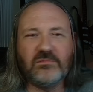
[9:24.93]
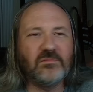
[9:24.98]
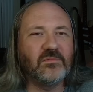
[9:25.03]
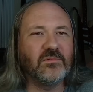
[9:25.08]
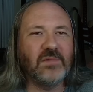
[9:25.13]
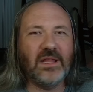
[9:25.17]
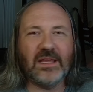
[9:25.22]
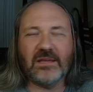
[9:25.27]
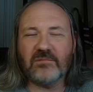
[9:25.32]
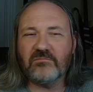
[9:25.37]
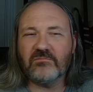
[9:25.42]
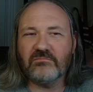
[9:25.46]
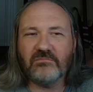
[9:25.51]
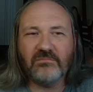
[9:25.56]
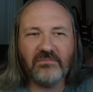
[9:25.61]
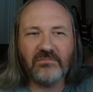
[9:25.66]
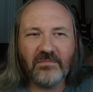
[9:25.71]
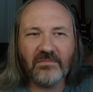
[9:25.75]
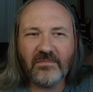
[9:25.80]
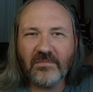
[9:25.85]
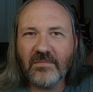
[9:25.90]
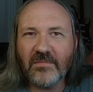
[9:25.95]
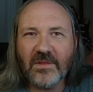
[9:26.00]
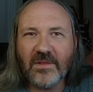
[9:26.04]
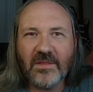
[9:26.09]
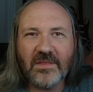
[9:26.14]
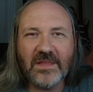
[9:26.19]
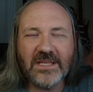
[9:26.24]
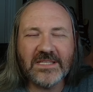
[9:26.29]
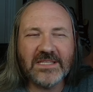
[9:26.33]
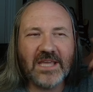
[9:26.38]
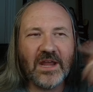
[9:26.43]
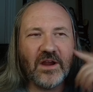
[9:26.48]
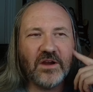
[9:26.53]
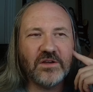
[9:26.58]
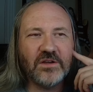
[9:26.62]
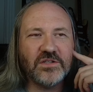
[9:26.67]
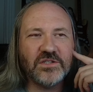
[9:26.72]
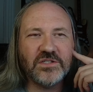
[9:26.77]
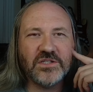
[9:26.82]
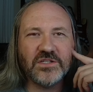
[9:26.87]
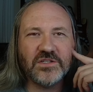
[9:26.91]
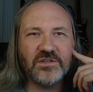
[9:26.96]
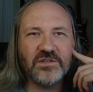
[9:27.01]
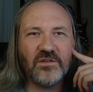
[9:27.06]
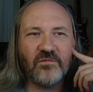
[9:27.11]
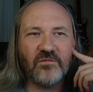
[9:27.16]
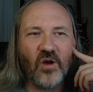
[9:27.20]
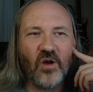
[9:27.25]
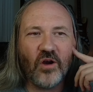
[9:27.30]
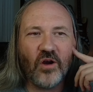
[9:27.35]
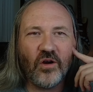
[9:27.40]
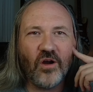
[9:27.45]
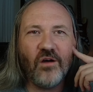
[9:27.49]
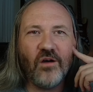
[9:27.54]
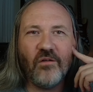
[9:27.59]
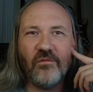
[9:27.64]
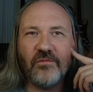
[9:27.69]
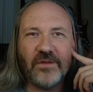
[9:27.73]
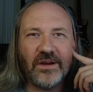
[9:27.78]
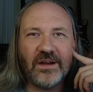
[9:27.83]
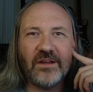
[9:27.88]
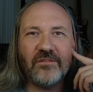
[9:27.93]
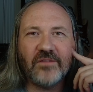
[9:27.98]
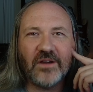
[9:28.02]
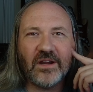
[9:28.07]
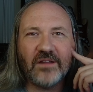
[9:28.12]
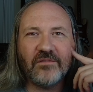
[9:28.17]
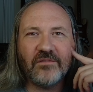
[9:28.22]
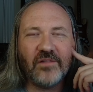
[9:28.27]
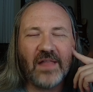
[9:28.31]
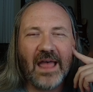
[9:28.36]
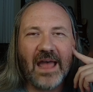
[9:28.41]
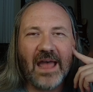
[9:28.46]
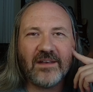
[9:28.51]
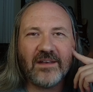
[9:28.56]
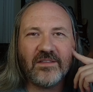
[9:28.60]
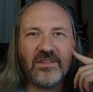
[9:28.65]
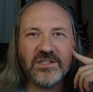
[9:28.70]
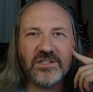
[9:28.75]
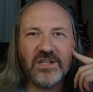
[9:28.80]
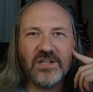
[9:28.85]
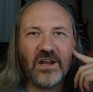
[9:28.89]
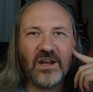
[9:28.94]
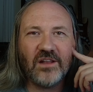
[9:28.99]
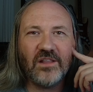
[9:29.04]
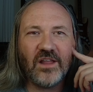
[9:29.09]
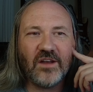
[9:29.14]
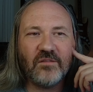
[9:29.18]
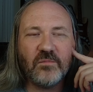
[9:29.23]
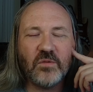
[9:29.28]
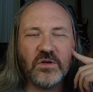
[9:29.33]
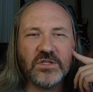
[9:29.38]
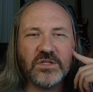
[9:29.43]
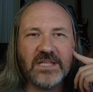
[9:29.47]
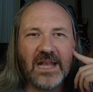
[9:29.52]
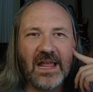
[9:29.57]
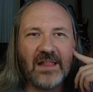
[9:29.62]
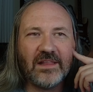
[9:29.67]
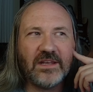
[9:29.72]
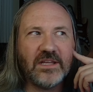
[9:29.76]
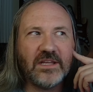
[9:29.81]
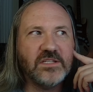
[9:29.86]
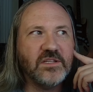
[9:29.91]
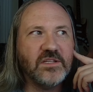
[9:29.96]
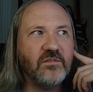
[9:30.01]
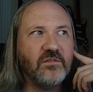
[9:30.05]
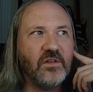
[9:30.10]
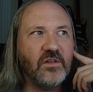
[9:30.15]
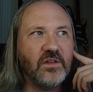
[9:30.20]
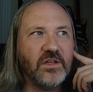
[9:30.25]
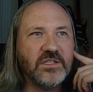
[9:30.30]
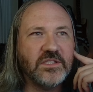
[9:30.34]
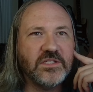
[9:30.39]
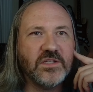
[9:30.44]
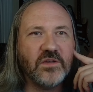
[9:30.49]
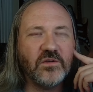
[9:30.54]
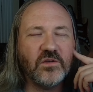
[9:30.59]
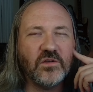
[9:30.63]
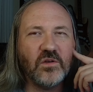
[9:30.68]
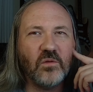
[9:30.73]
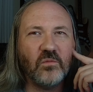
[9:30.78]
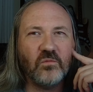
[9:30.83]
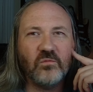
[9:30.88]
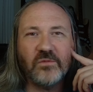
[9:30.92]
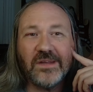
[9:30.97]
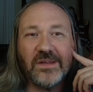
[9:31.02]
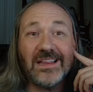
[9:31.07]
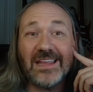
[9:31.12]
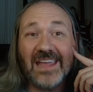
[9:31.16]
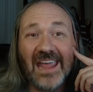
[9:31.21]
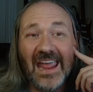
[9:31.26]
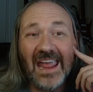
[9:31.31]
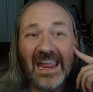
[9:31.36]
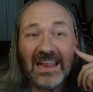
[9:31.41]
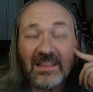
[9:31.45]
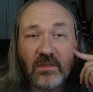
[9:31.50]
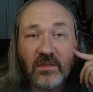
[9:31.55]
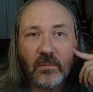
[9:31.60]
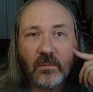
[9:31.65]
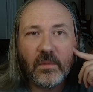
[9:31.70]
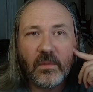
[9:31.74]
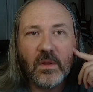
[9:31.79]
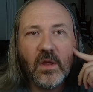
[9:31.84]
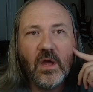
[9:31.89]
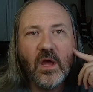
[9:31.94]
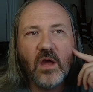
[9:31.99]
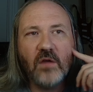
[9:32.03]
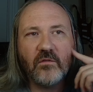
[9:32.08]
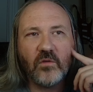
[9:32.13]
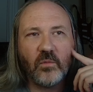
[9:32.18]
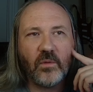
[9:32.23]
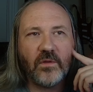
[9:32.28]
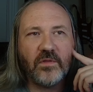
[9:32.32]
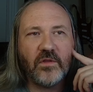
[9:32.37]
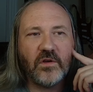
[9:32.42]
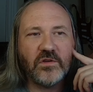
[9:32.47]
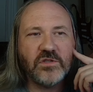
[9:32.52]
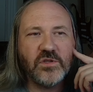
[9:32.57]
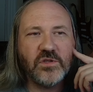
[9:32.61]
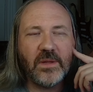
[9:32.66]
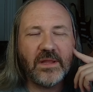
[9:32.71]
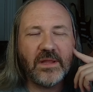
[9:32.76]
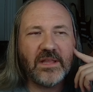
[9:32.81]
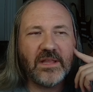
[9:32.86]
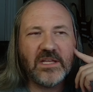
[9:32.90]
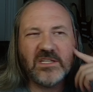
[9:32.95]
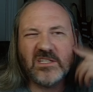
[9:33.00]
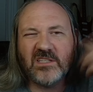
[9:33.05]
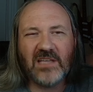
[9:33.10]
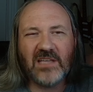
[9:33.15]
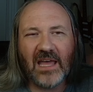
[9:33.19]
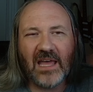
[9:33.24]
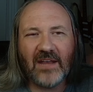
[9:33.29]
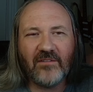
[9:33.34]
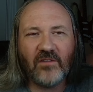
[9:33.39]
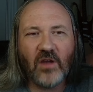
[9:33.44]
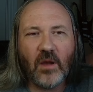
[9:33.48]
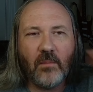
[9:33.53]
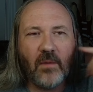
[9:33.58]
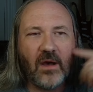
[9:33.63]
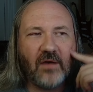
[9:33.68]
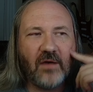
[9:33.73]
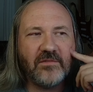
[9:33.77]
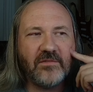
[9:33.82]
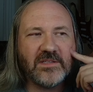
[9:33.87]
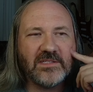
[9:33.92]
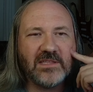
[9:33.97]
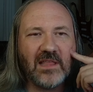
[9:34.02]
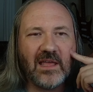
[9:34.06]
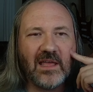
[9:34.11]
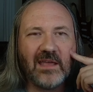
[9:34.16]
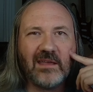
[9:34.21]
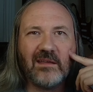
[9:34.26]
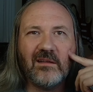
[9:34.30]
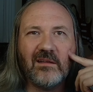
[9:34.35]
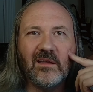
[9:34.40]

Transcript: Like, these characters just are all very, very flat. There's not a lot of personality to the villains, so you don't really hate them for what they're doing. They just kind of come off as like,